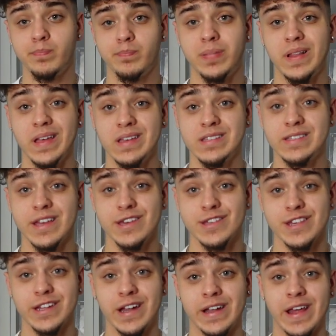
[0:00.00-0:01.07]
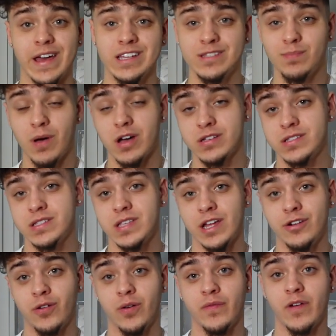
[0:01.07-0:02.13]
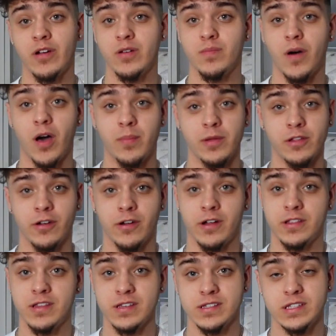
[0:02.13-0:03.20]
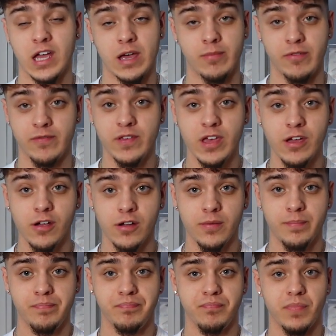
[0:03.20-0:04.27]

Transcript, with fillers: PlayStation and Xboxes I know are very popular at this time of year.